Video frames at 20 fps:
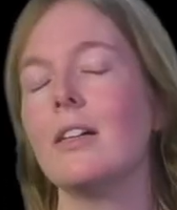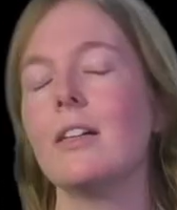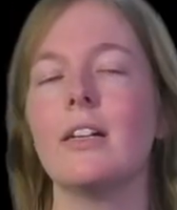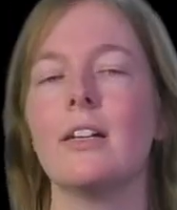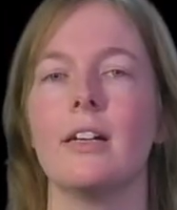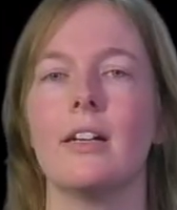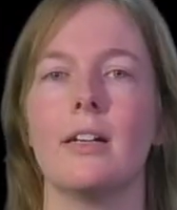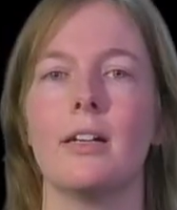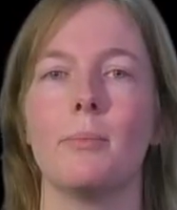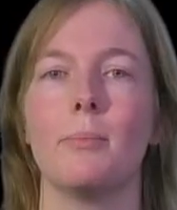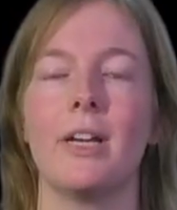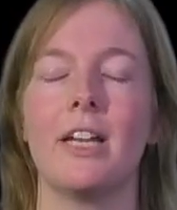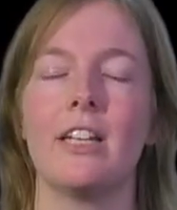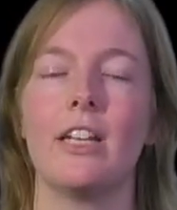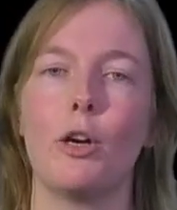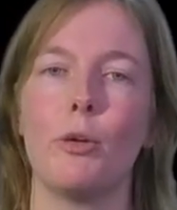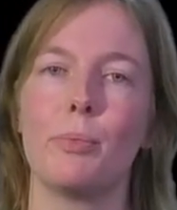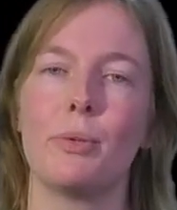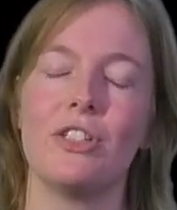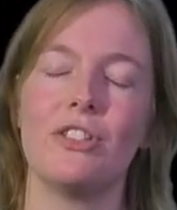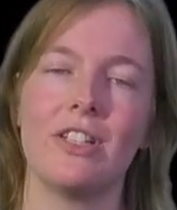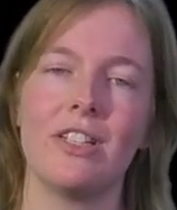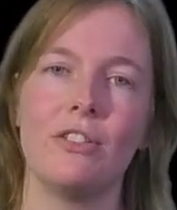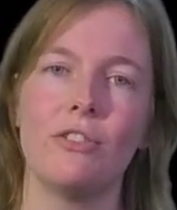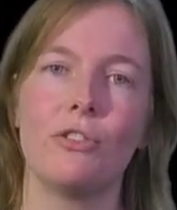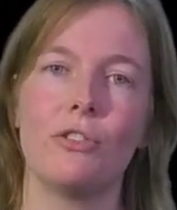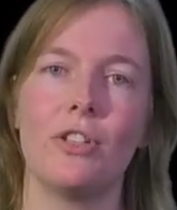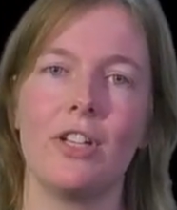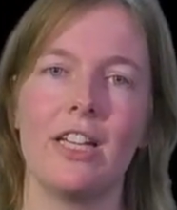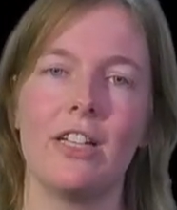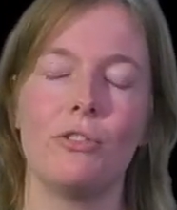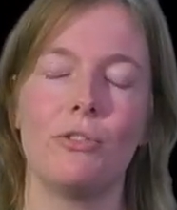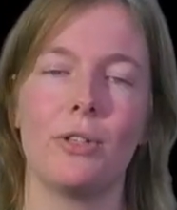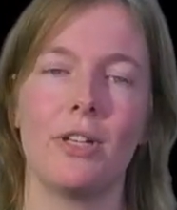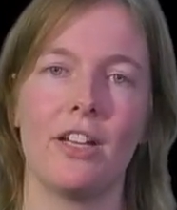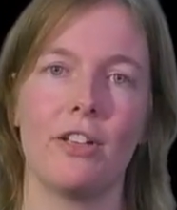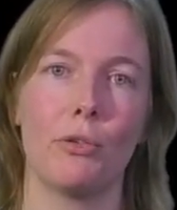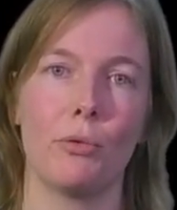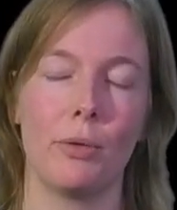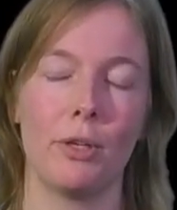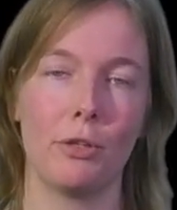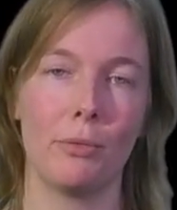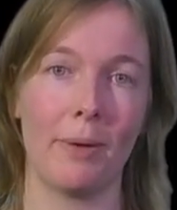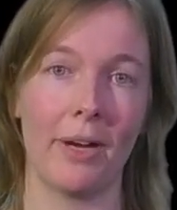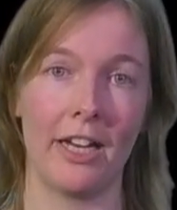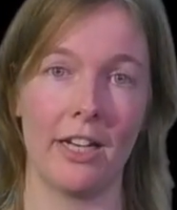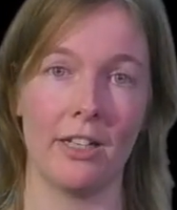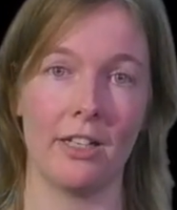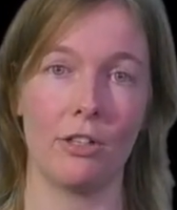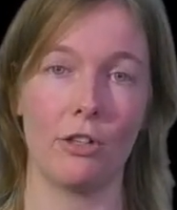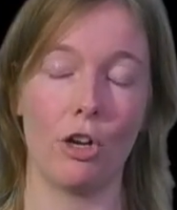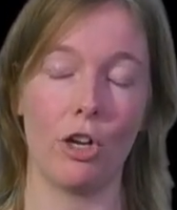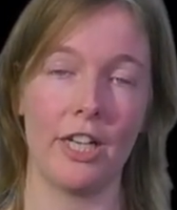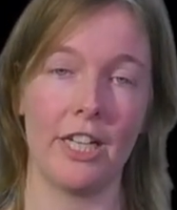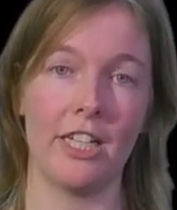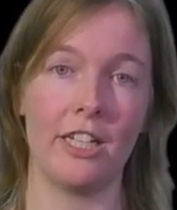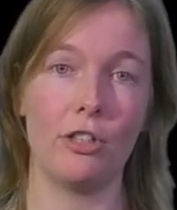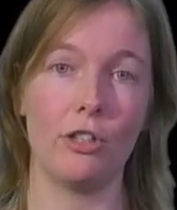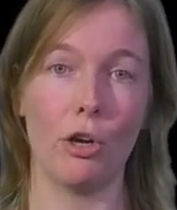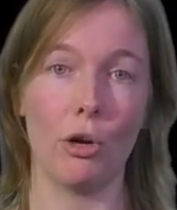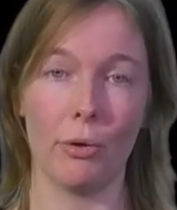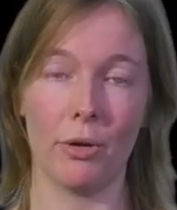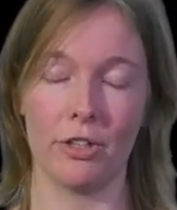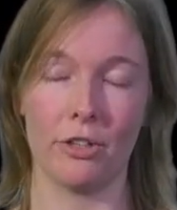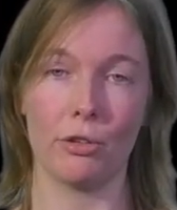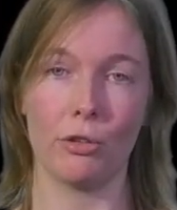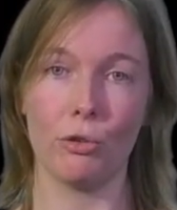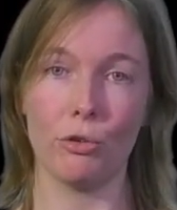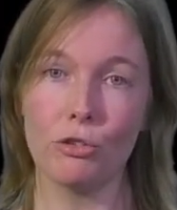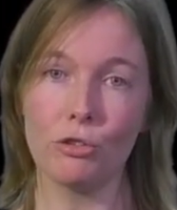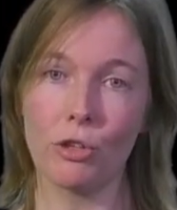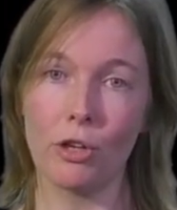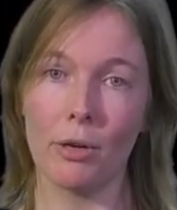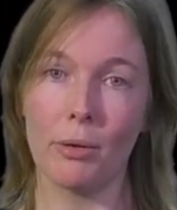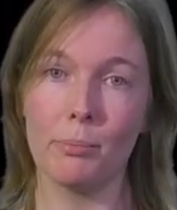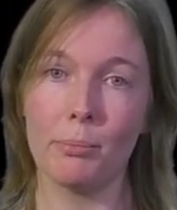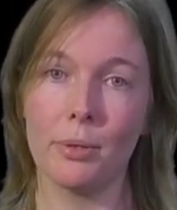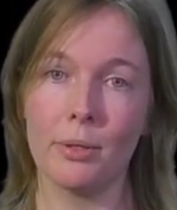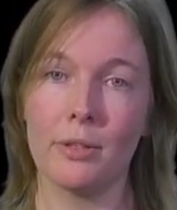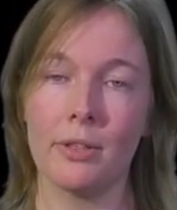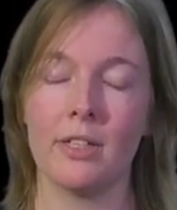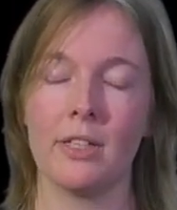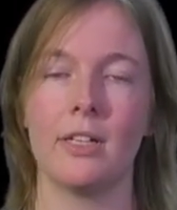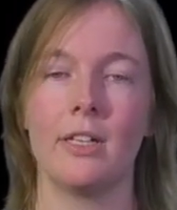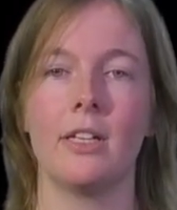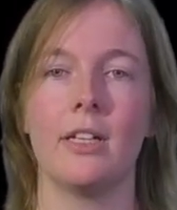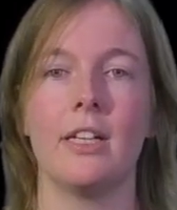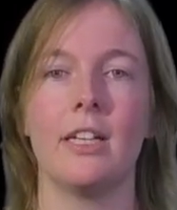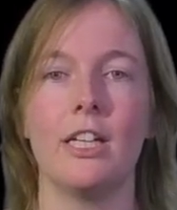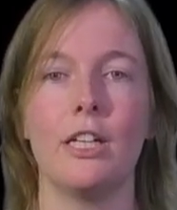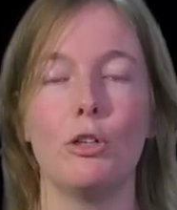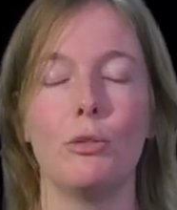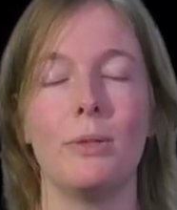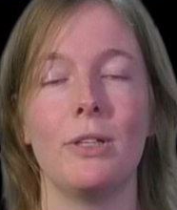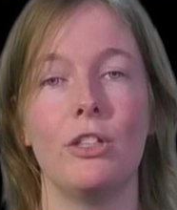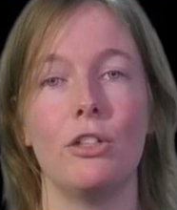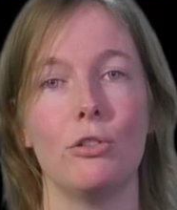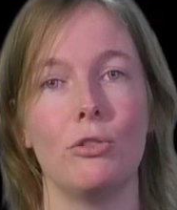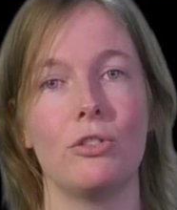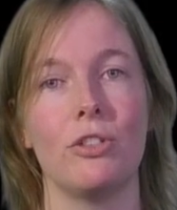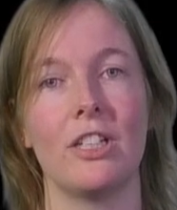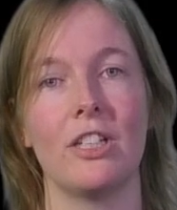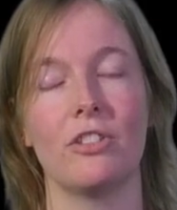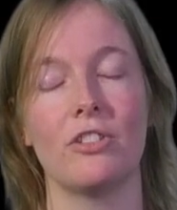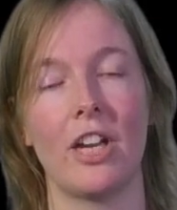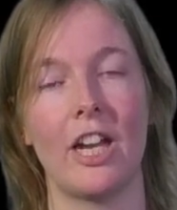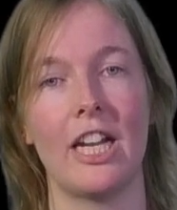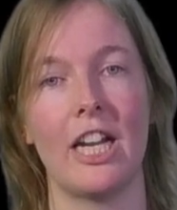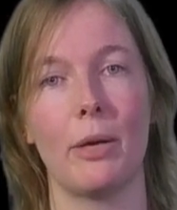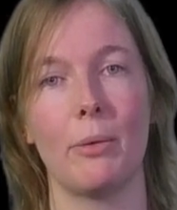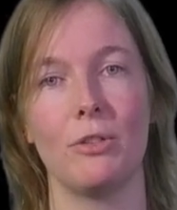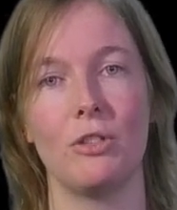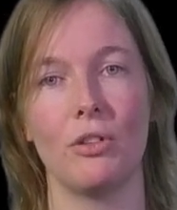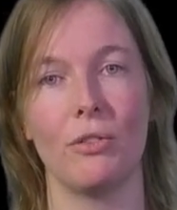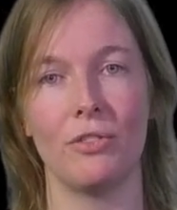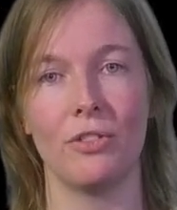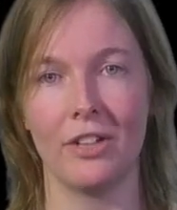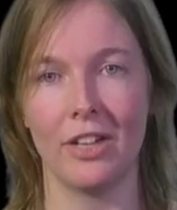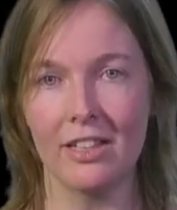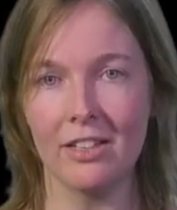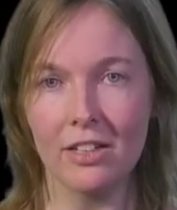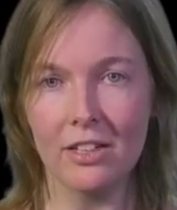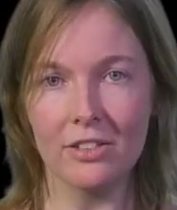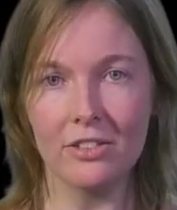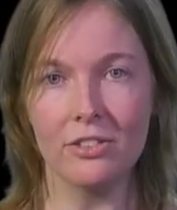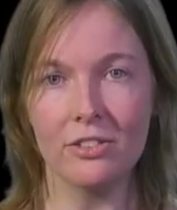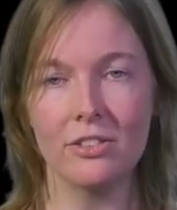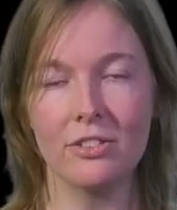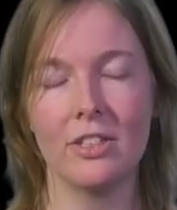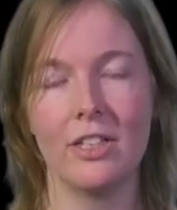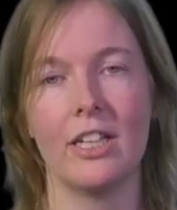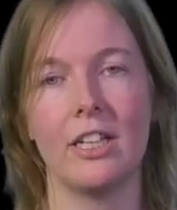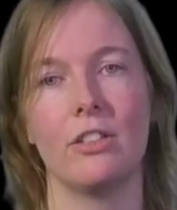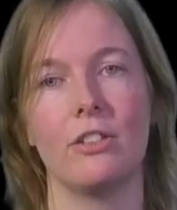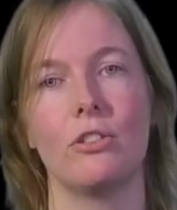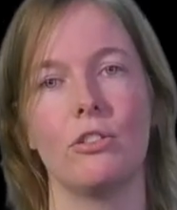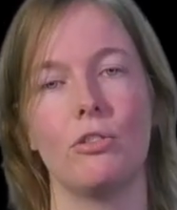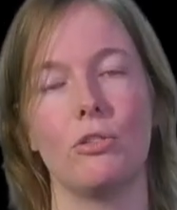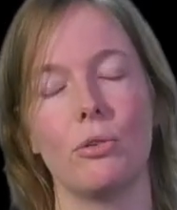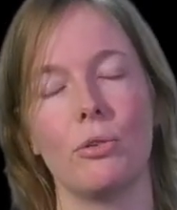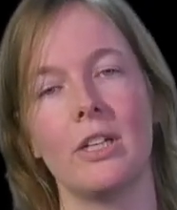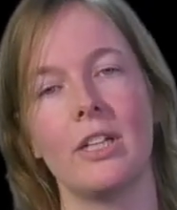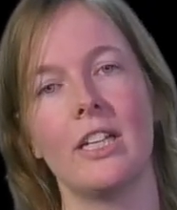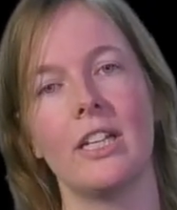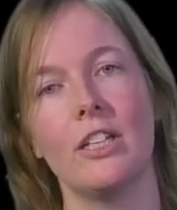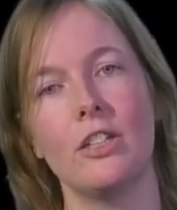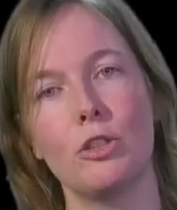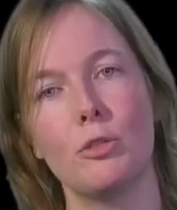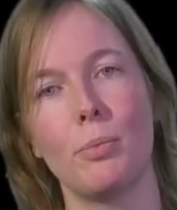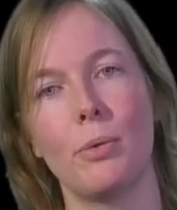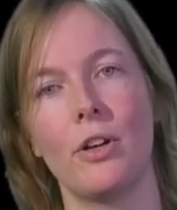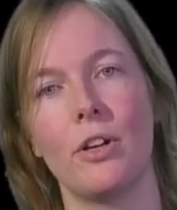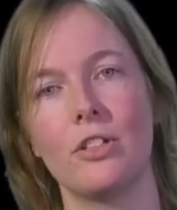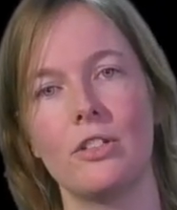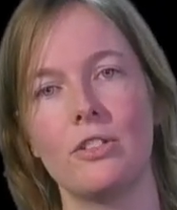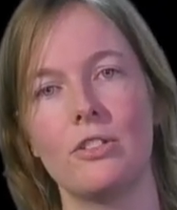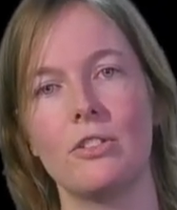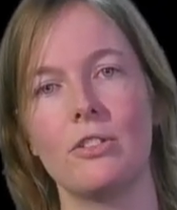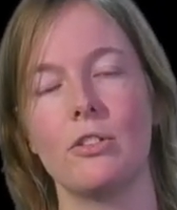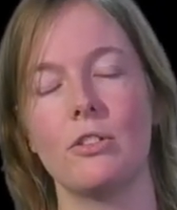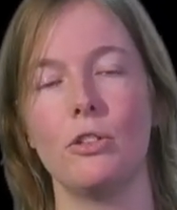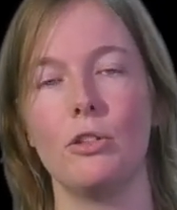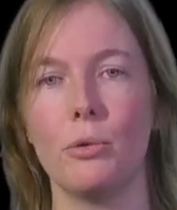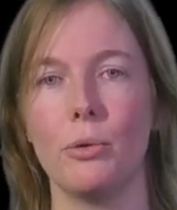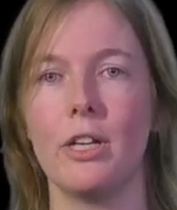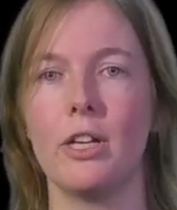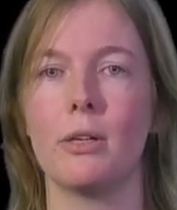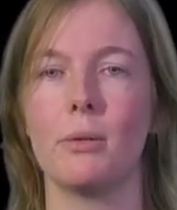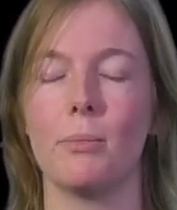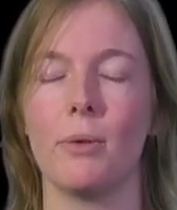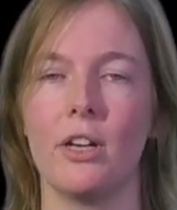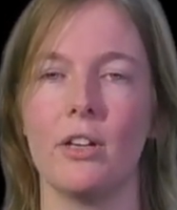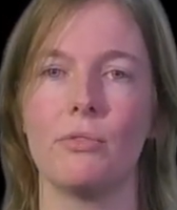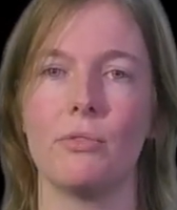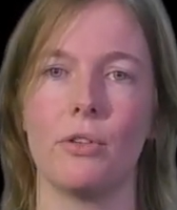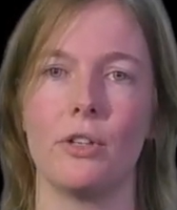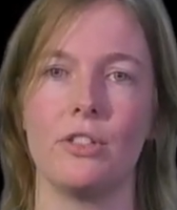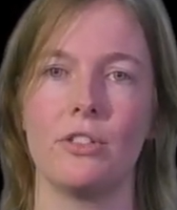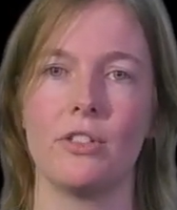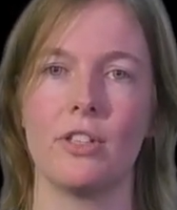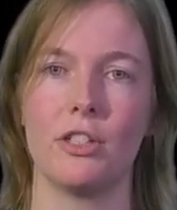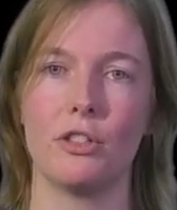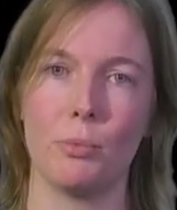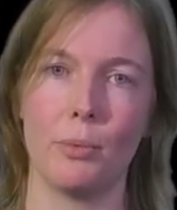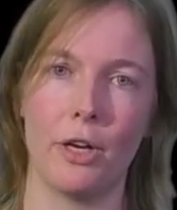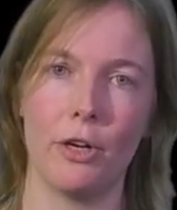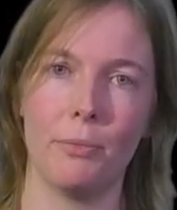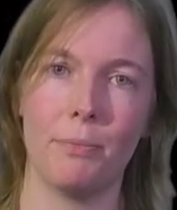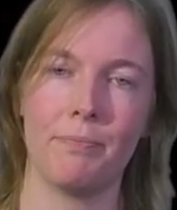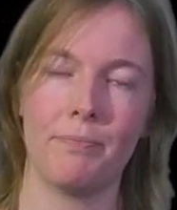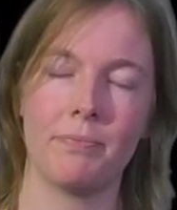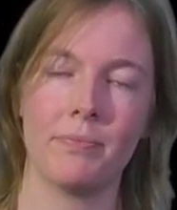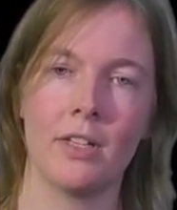And I'll present today together with my colleague Johan Groskamp. He'll be using sign language of the Netherlands and during his parts you'll hear my voice as well.